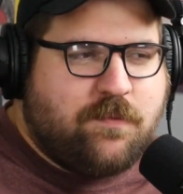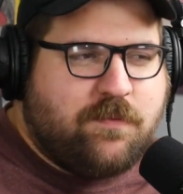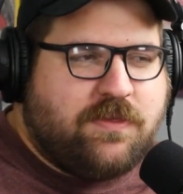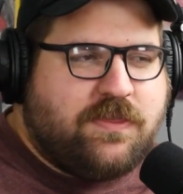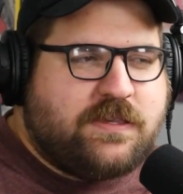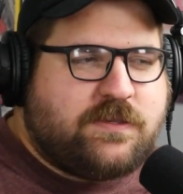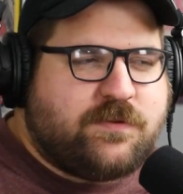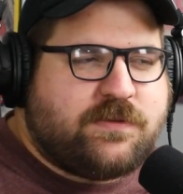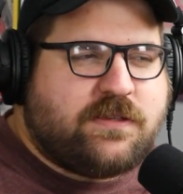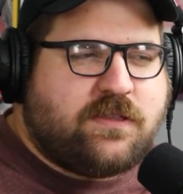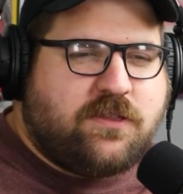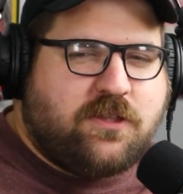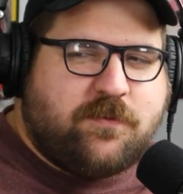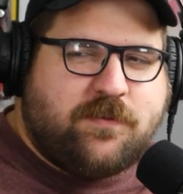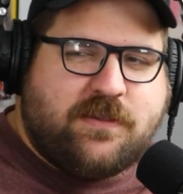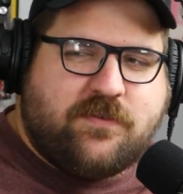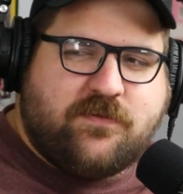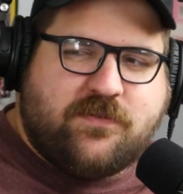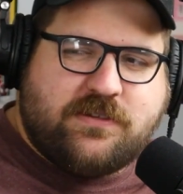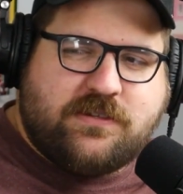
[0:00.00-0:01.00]
but this was a
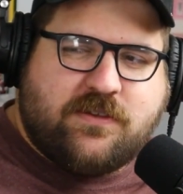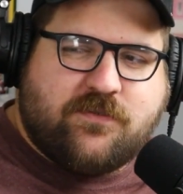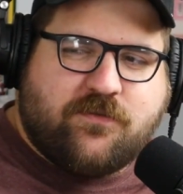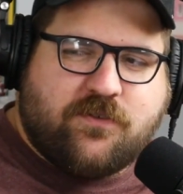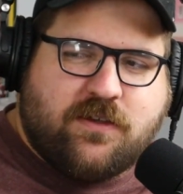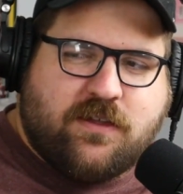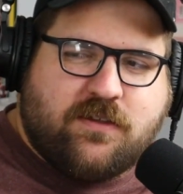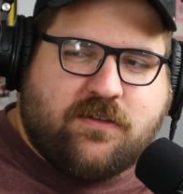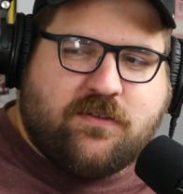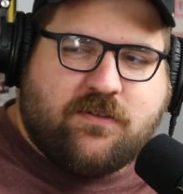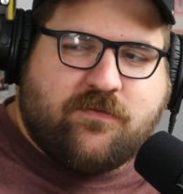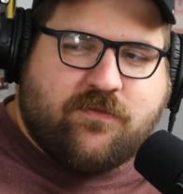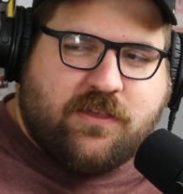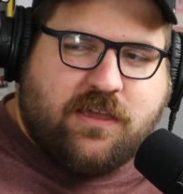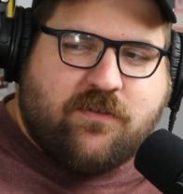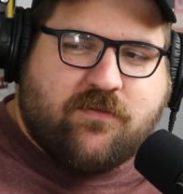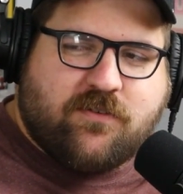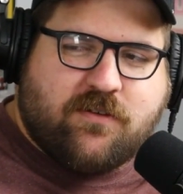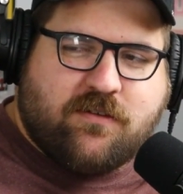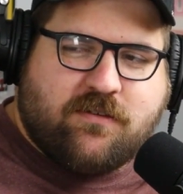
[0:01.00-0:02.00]
little bit of a different
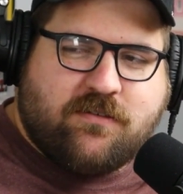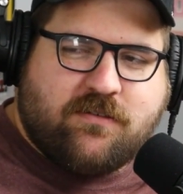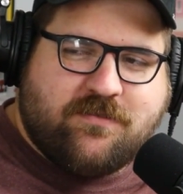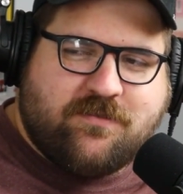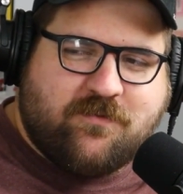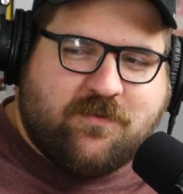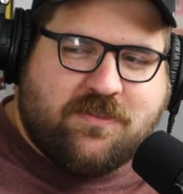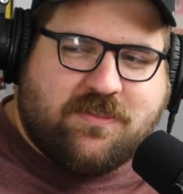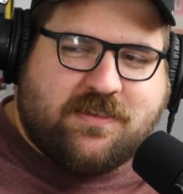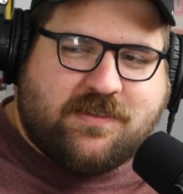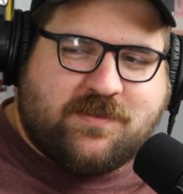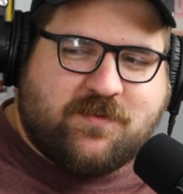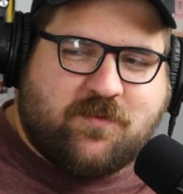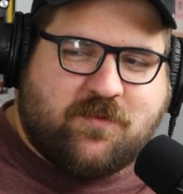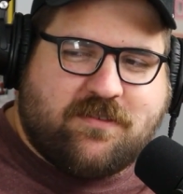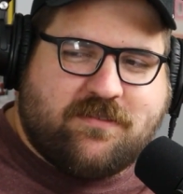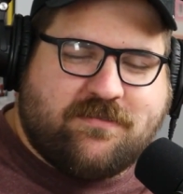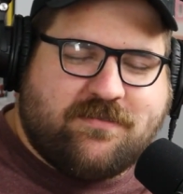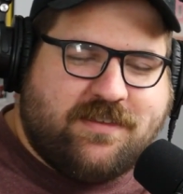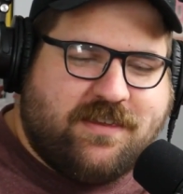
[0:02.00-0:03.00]
flavor with this one.